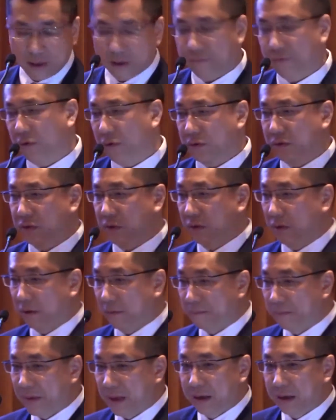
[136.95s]
Of course, you know,
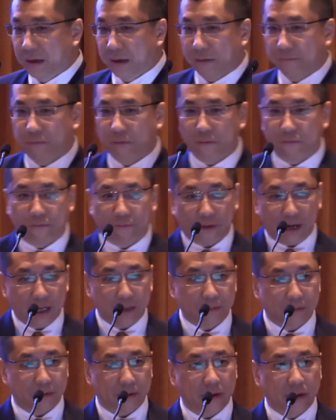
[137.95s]
for
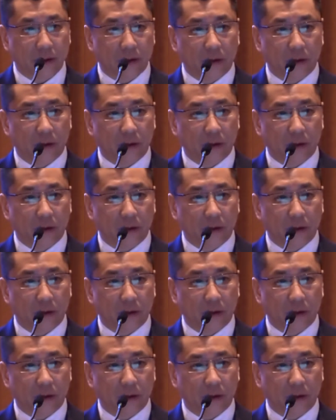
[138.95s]
fiber,